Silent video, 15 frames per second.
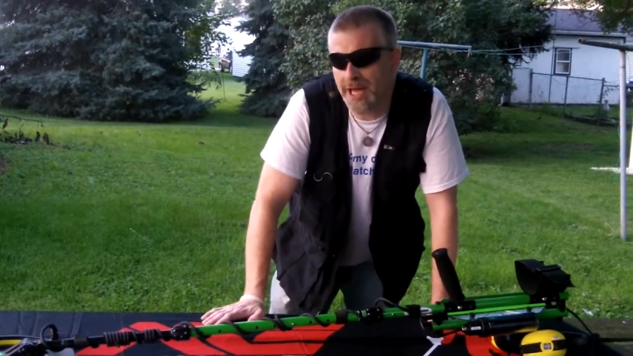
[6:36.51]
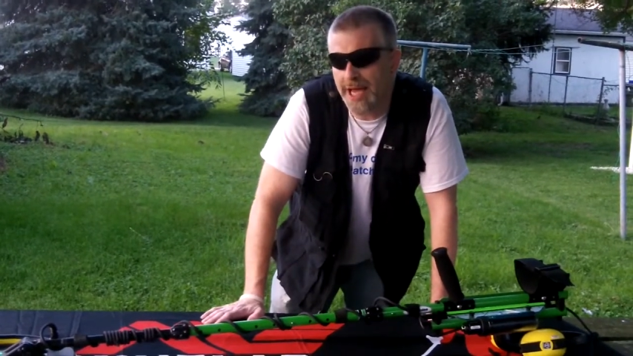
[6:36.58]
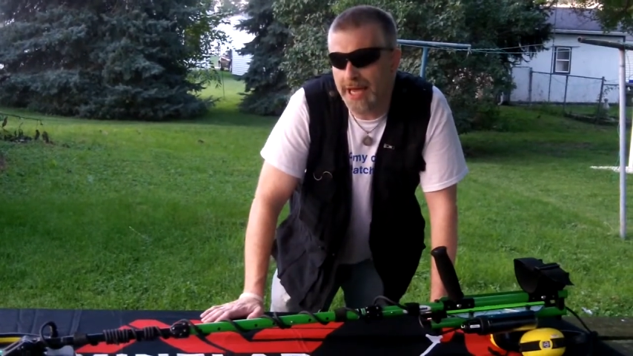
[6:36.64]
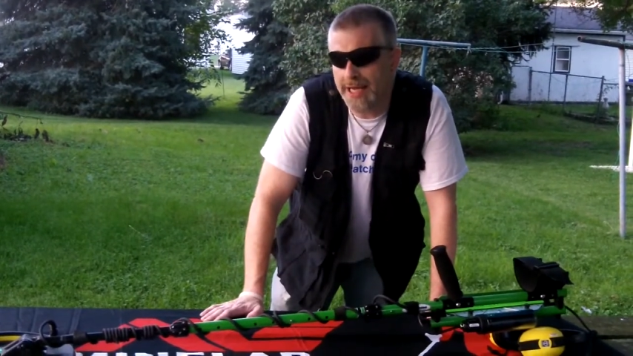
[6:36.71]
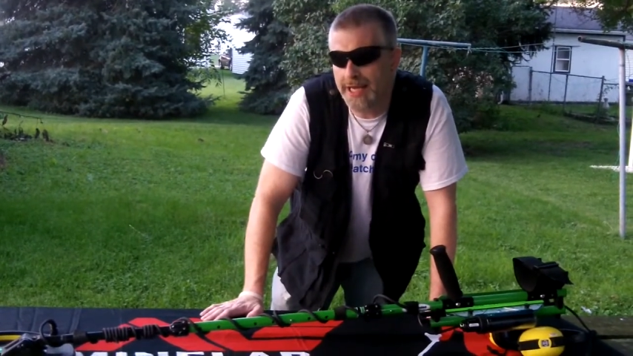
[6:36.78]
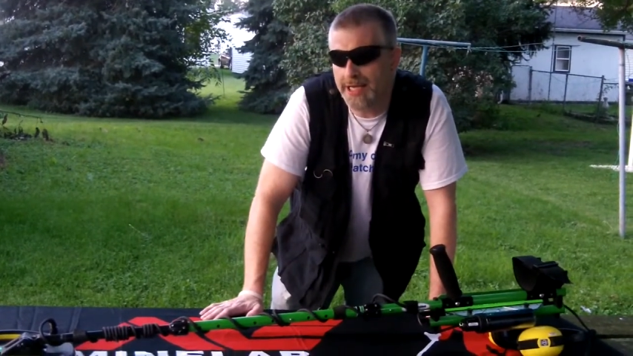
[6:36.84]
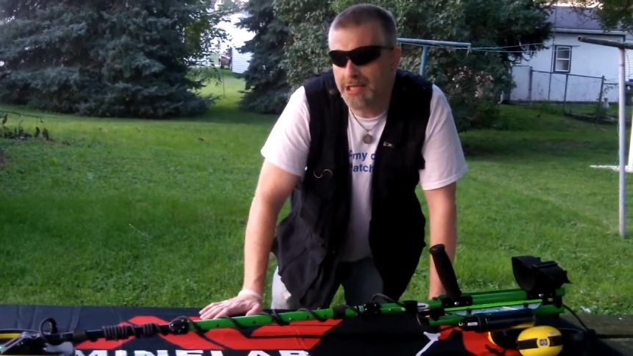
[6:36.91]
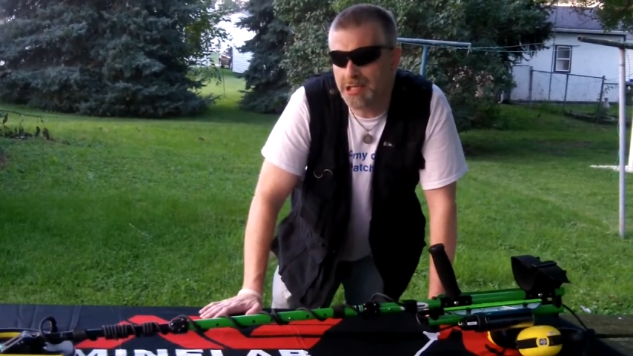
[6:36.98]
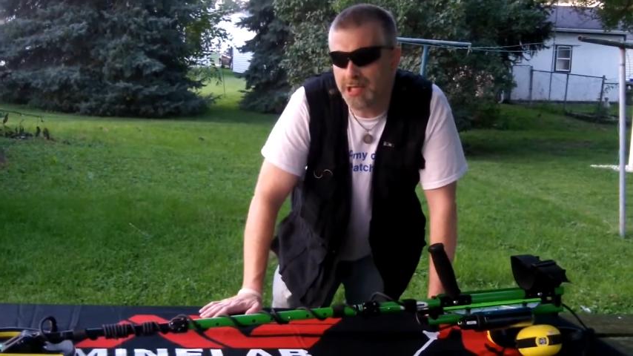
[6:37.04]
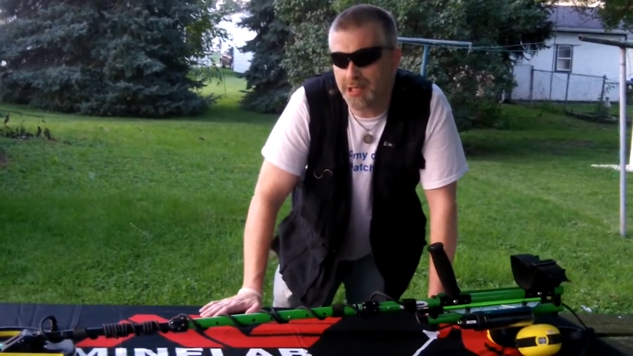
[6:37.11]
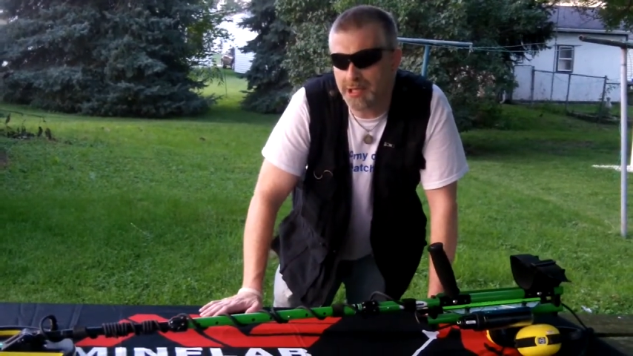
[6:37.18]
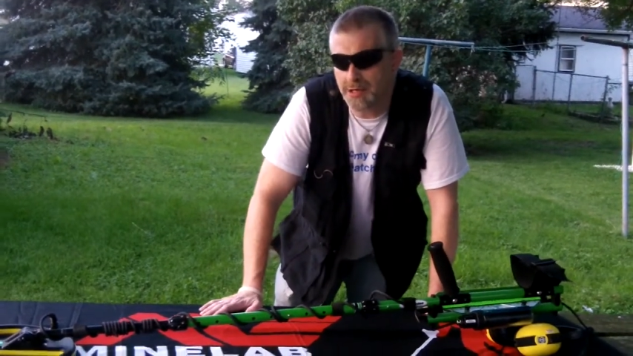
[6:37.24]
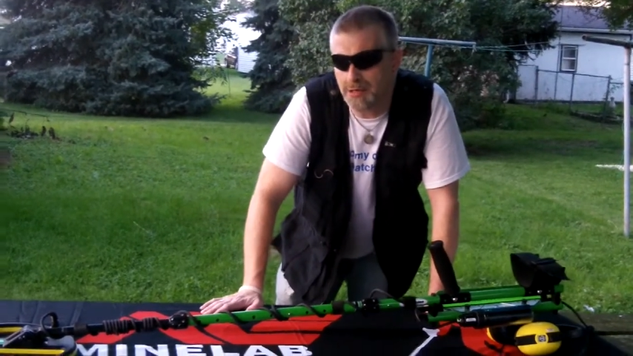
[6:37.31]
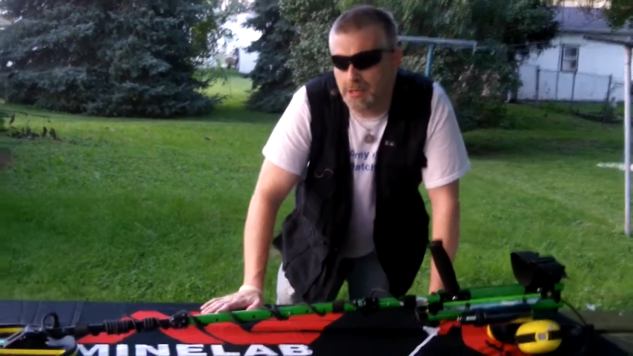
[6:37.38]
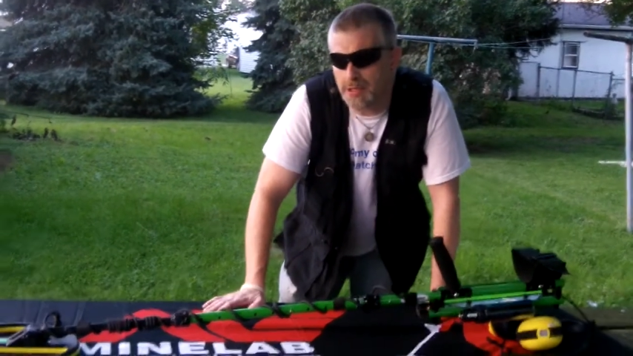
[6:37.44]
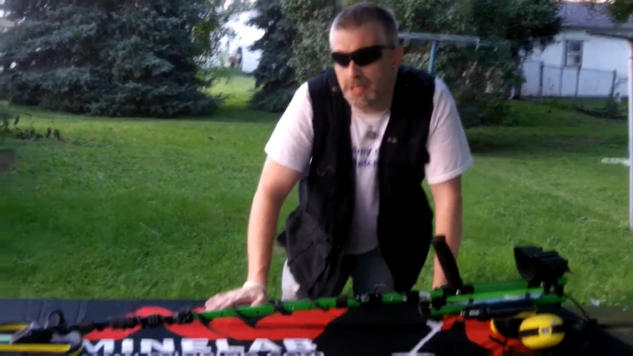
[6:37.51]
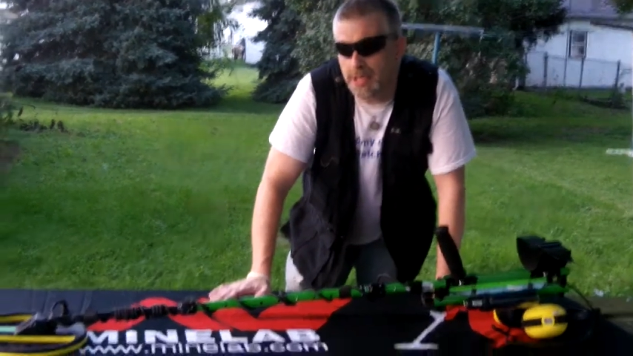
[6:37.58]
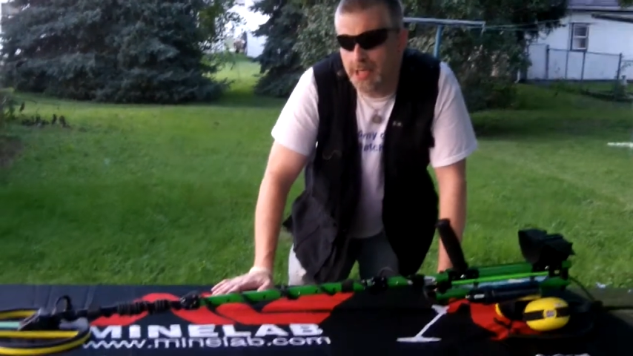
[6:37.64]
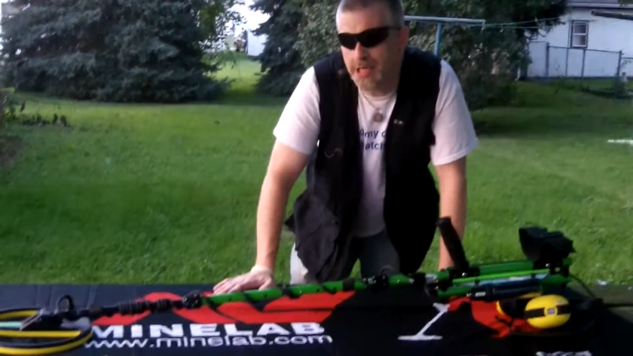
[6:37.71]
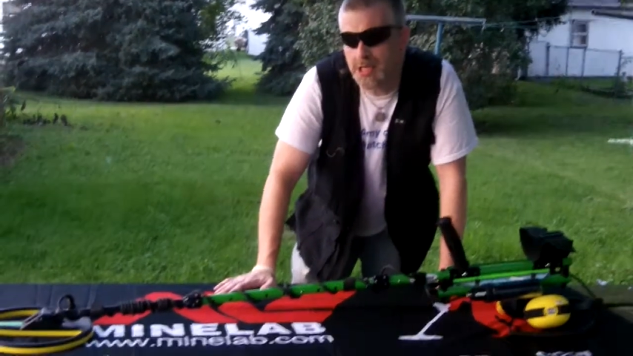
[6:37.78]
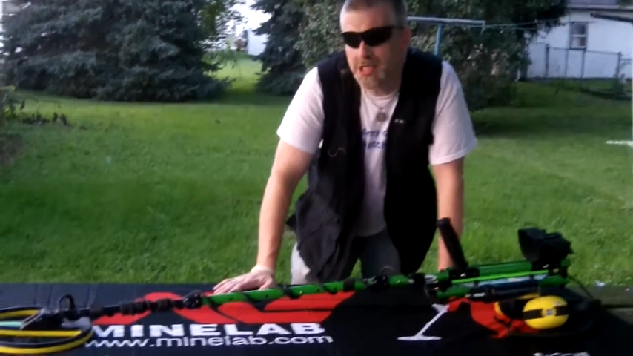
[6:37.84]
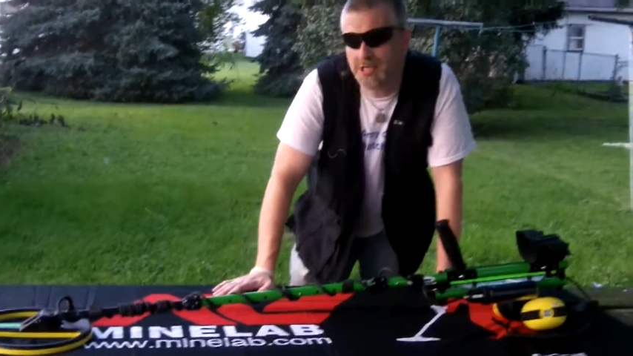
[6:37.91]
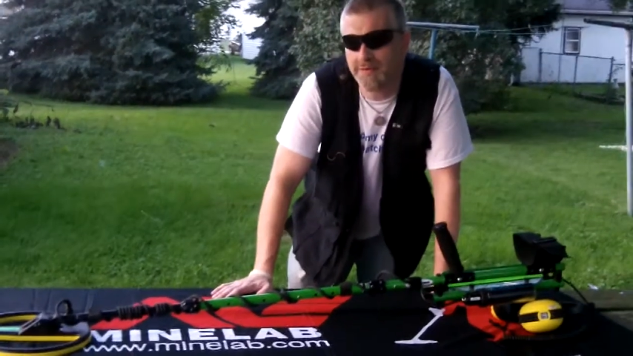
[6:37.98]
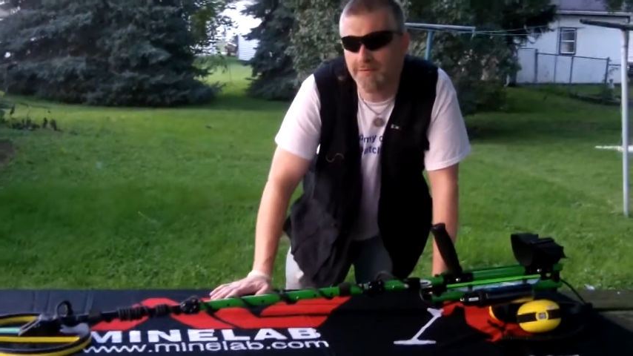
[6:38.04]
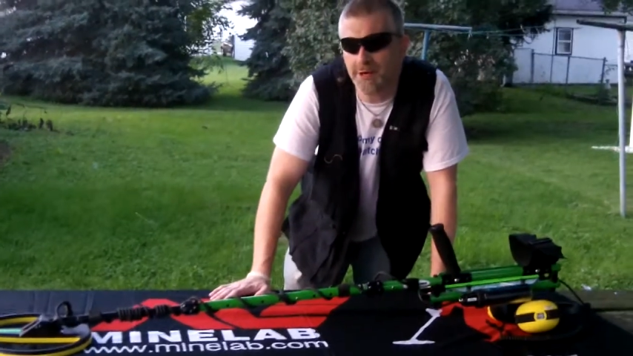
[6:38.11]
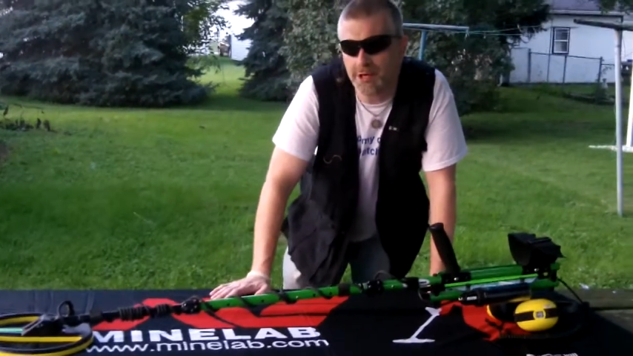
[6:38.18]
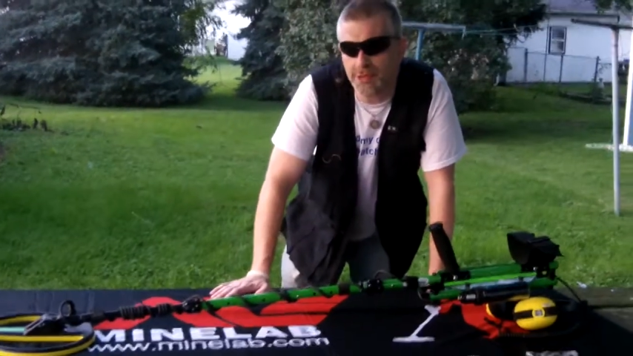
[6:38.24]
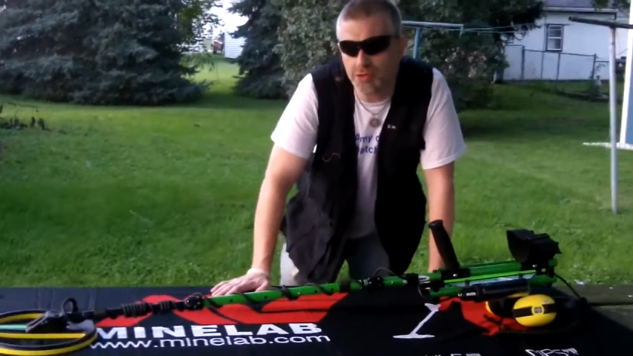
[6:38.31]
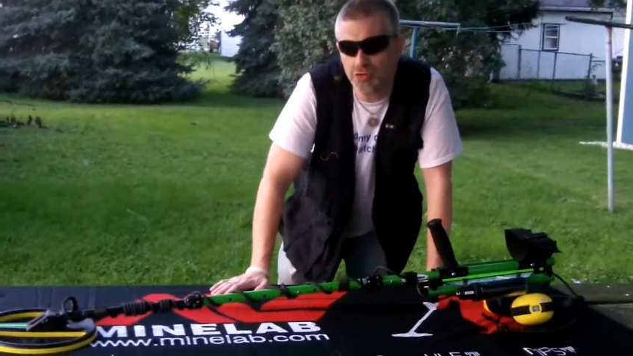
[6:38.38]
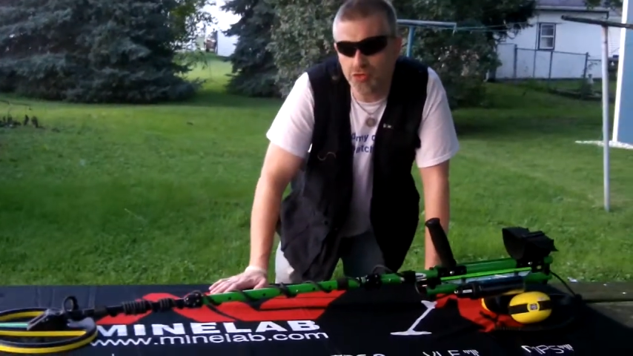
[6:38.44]
baggage and your luggage
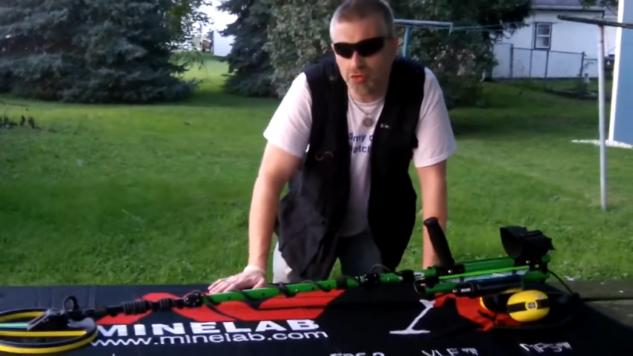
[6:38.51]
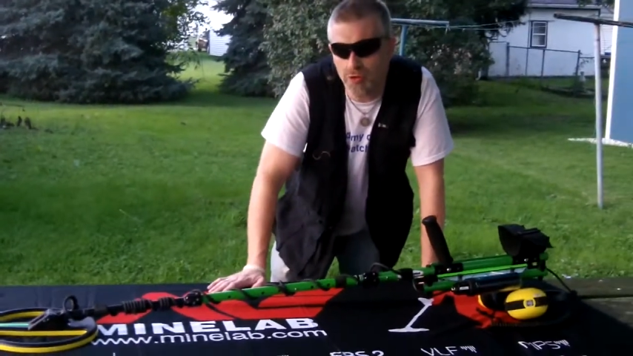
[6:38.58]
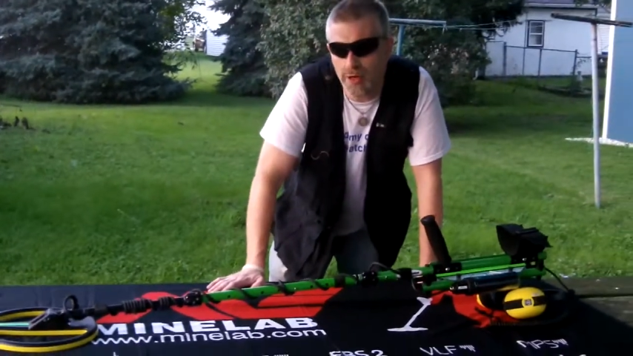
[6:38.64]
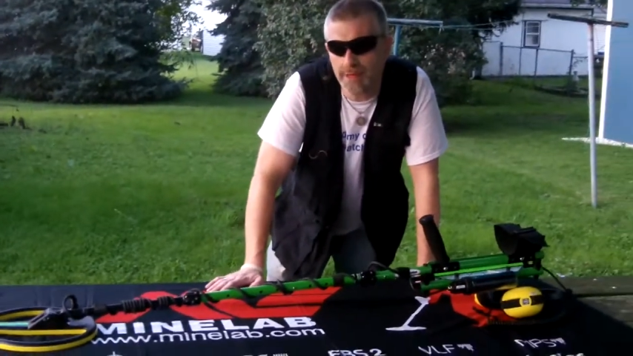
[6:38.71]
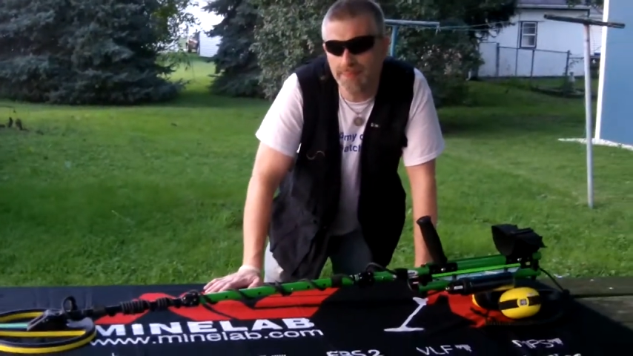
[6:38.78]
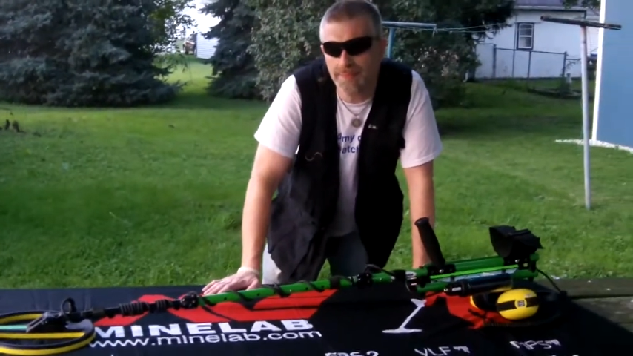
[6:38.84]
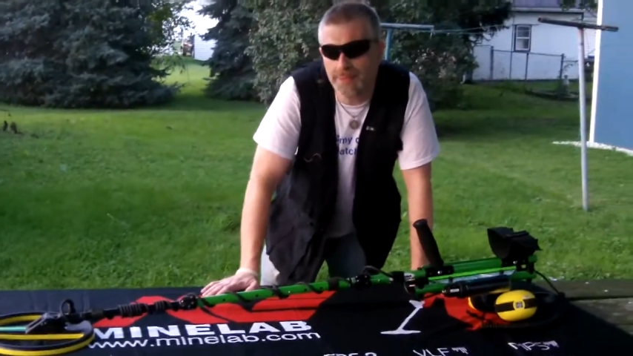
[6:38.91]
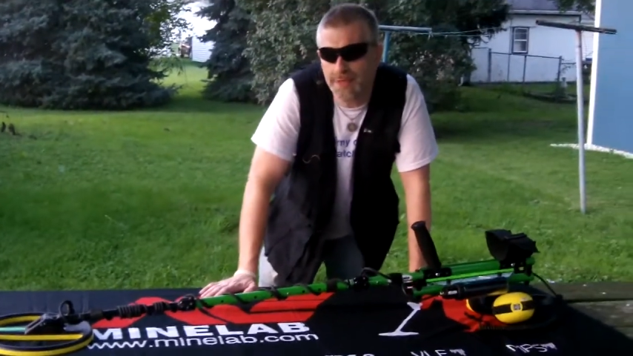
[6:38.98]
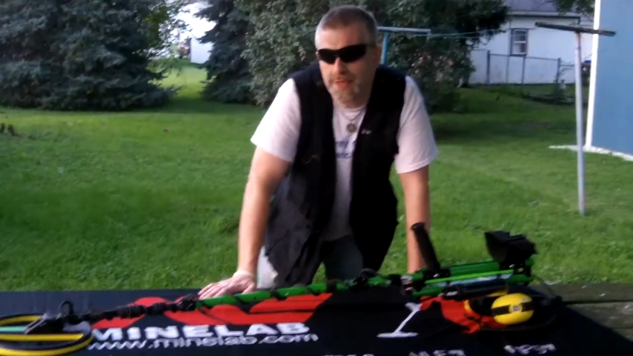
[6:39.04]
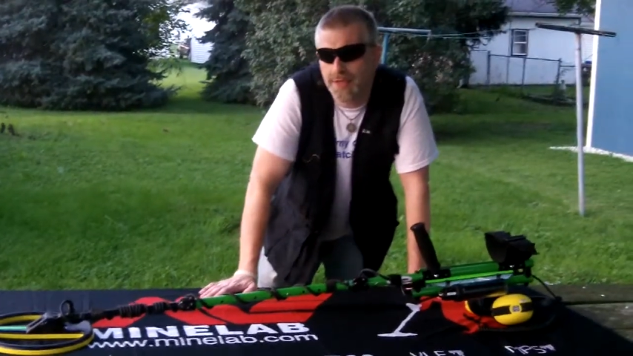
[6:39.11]
for your trip,